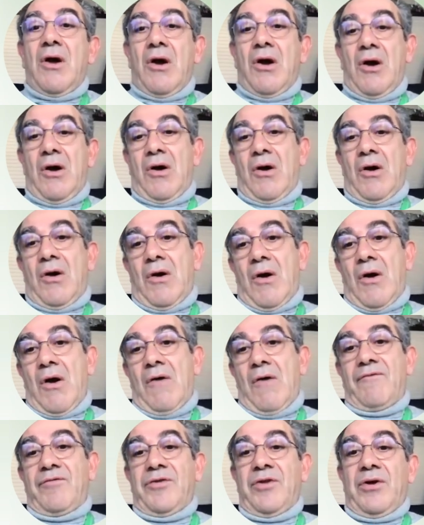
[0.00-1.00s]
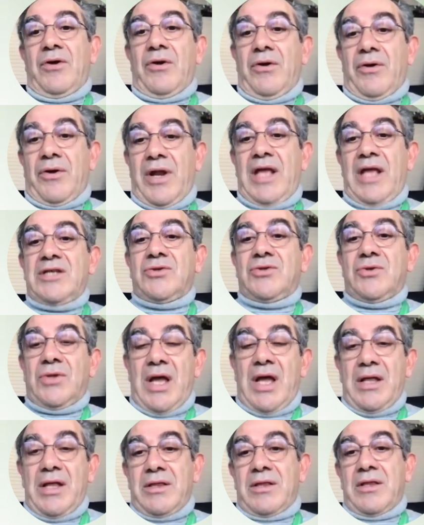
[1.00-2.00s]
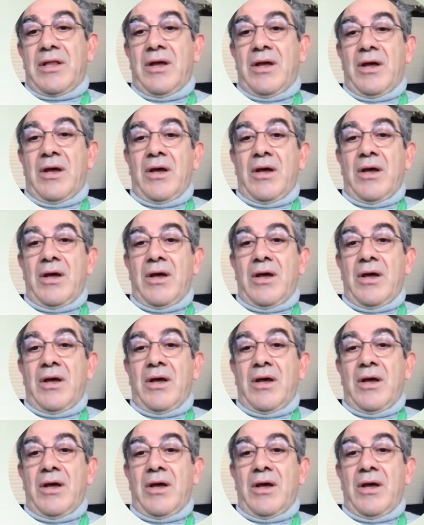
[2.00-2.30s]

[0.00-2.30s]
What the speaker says: of the resonant